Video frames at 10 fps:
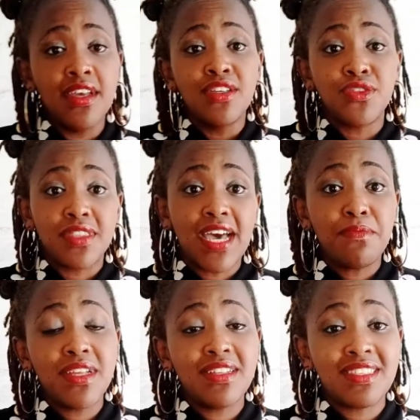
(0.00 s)
So that
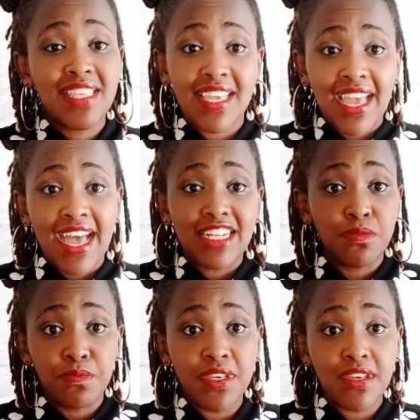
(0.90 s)
means they can't
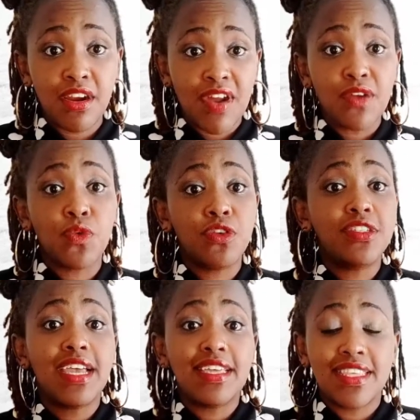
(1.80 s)
be around
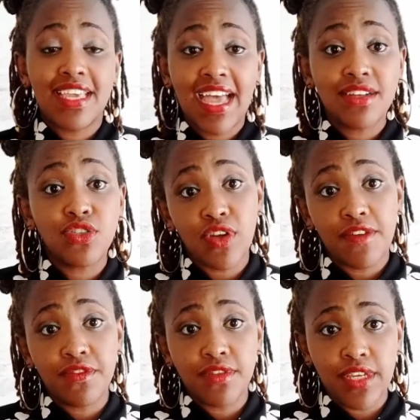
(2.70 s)
water and they can't
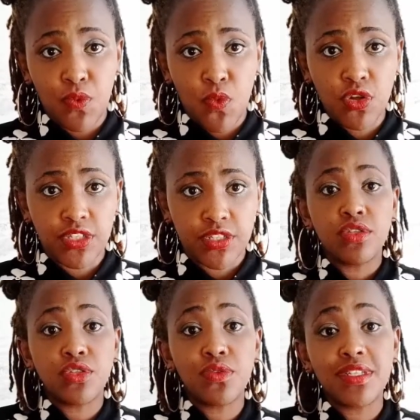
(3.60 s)
travel in water.
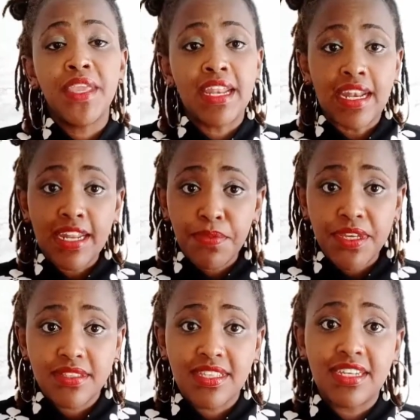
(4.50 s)
So the
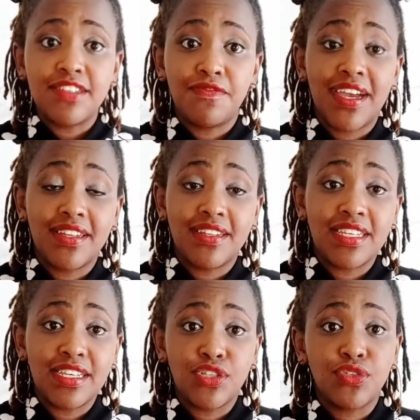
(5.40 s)
lipids are divided
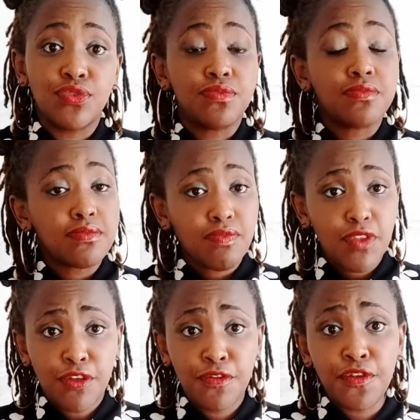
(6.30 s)
into
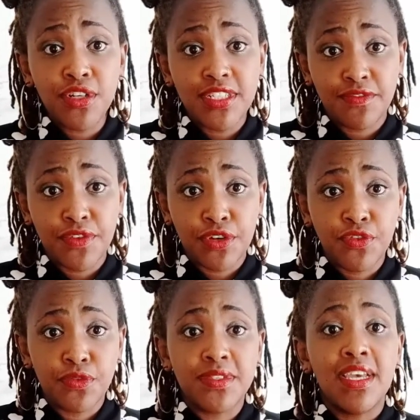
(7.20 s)
4 different
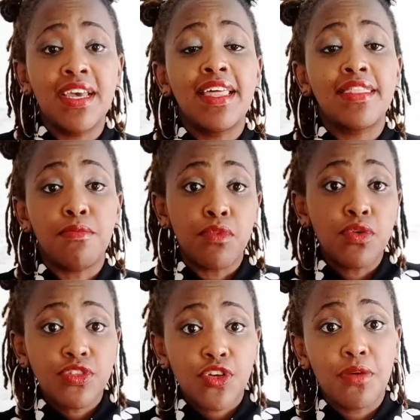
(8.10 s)
groups. The
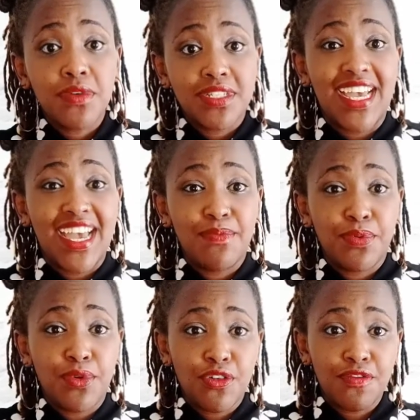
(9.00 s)
most common type
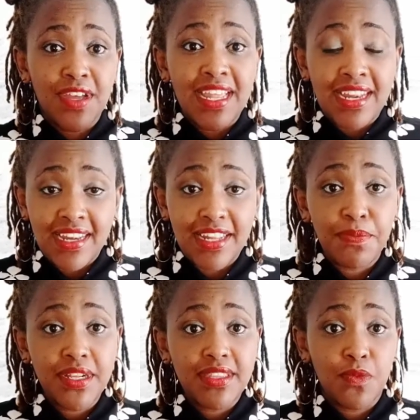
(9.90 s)
of
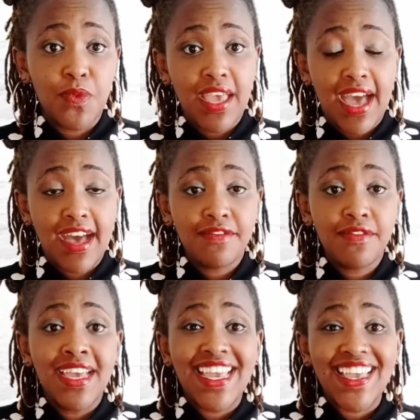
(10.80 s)
lipid that we have
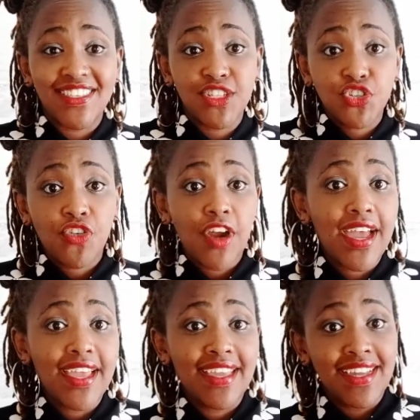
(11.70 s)
is
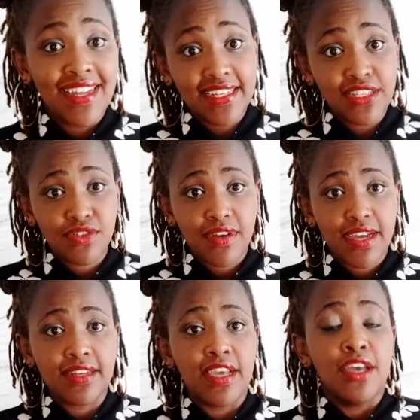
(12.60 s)

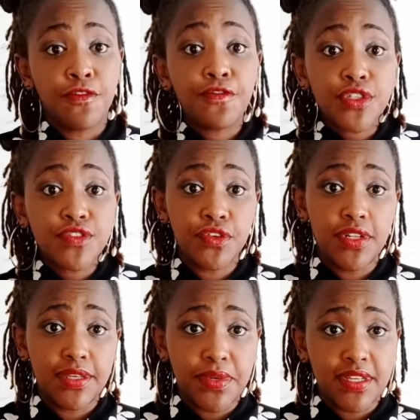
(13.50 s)
triglyceride,
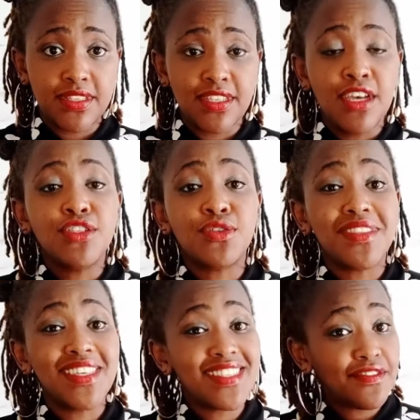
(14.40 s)
phospholipids. So
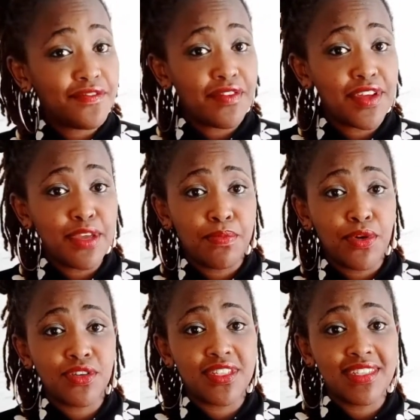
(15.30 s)
these are very
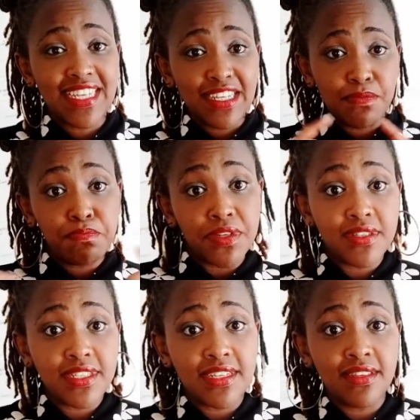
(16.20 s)
important in
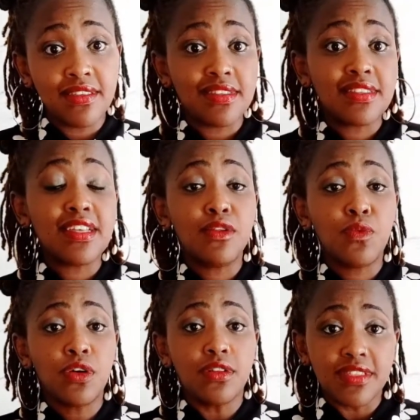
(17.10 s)
building the cell
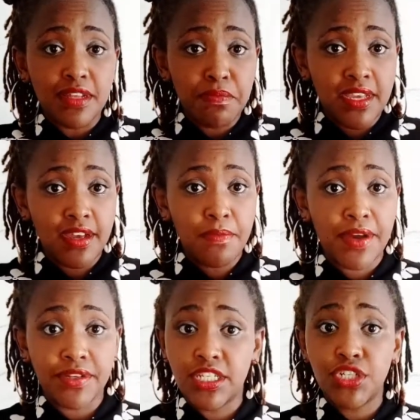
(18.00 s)
walls that make up
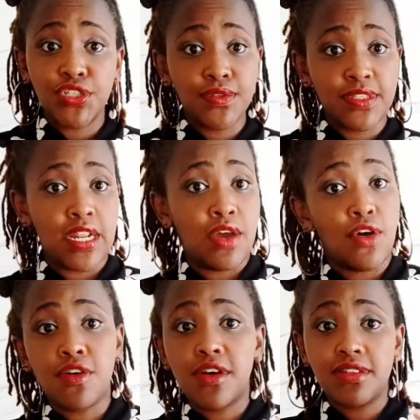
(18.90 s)
our tissues and our
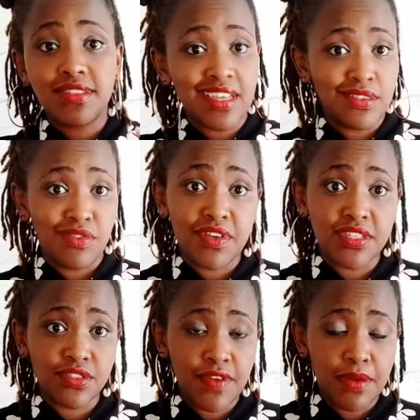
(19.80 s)
organs and the
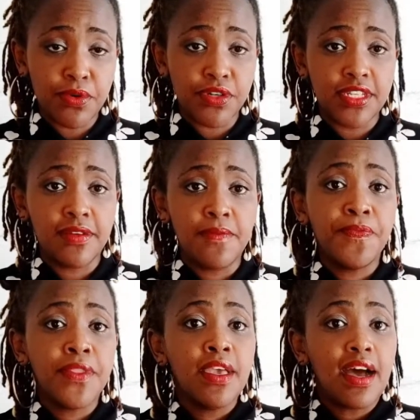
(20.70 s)
rest of our body.
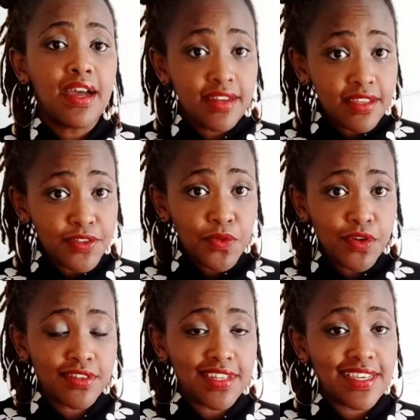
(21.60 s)
Another
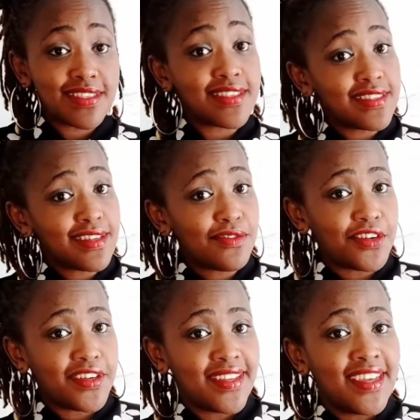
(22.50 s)
one is
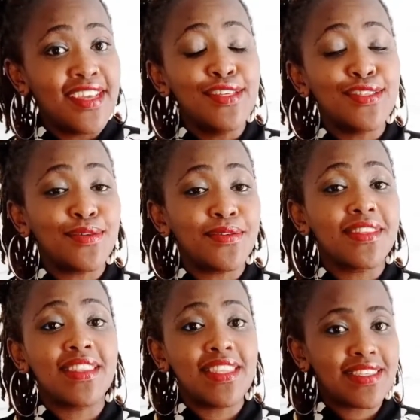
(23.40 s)
steroid. So
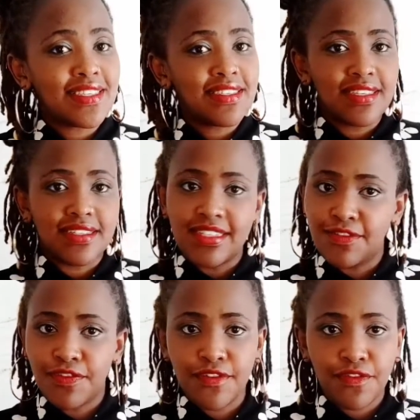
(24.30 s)
this is
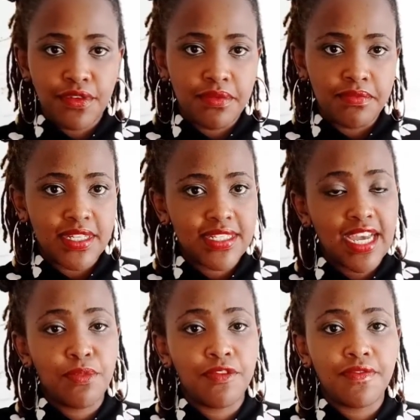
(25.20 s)
different from the
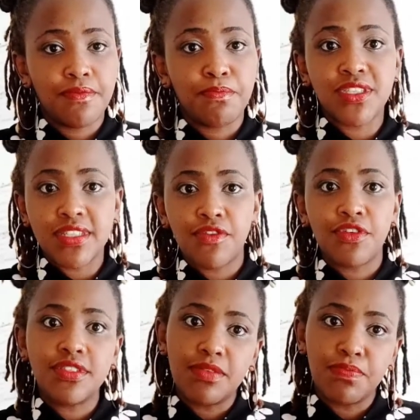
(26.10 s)
type of
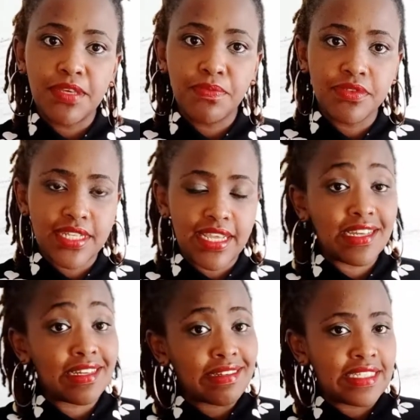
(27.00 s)
steroids that people
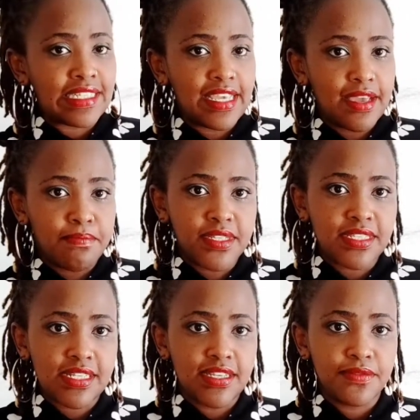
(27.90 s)
take to get
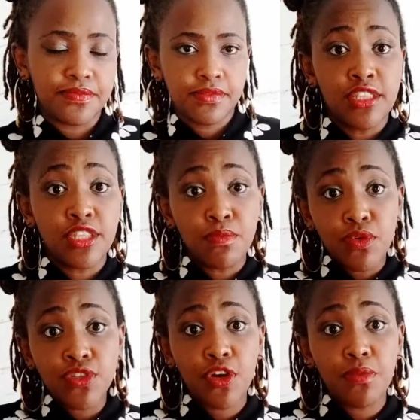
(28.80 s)
muscly. The
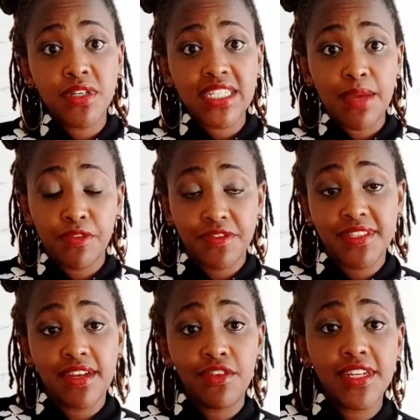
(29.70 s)
most common type of
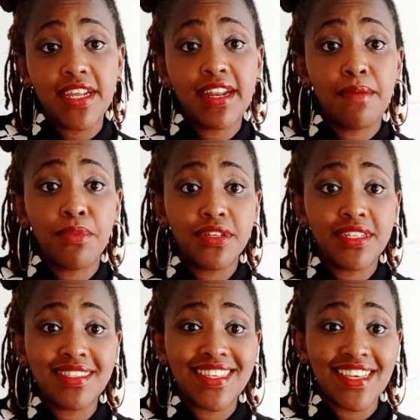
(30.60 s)
steroid in our
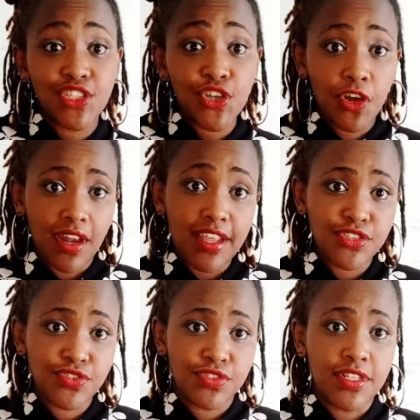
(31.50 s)
bodies is
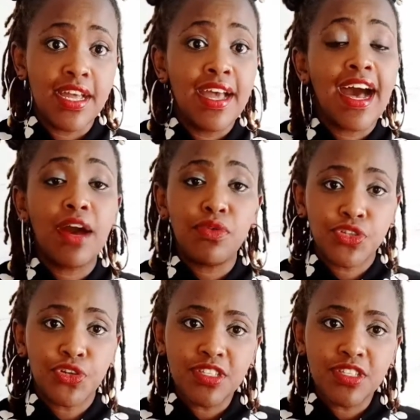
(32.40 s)
cholesterol. I will talk